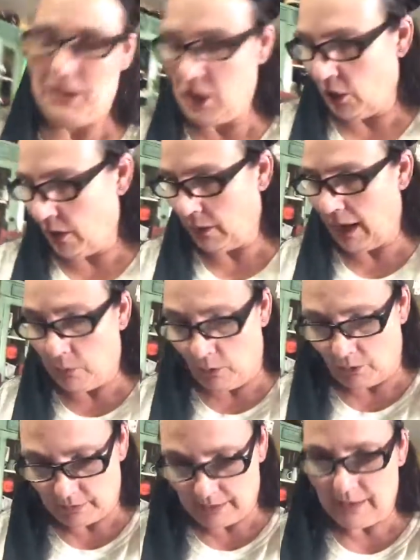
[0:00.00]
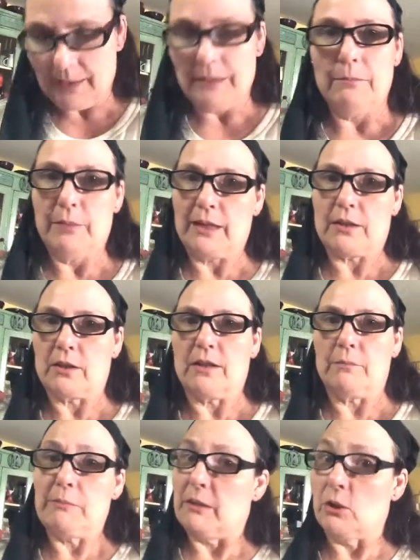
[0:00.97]
no, I, I won't. But it's going to
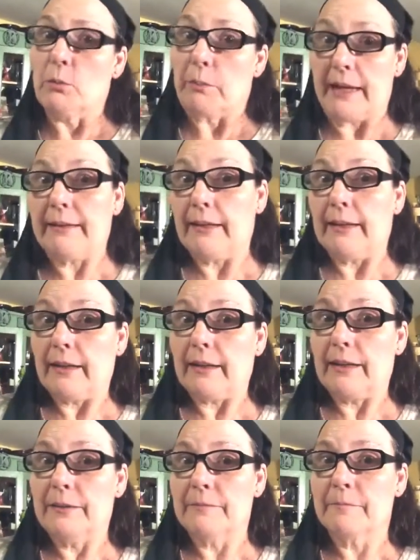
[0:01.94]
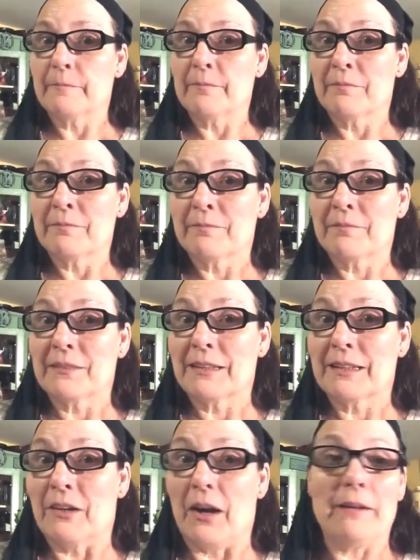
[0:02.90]
be my new peg leg.
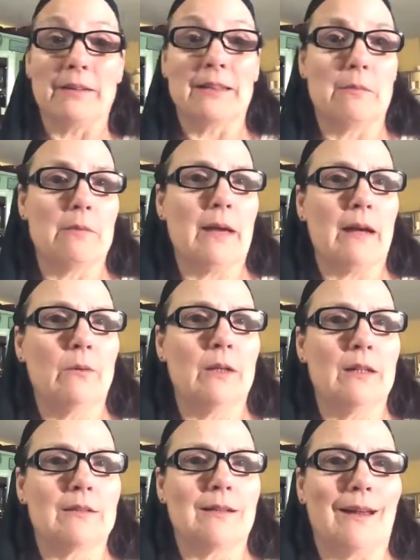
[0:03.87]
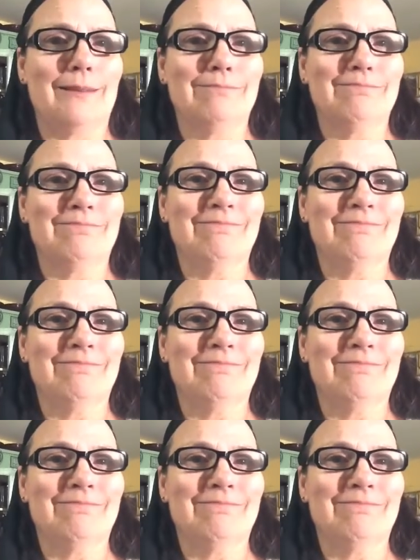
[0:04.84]
Right, coming back when it's done.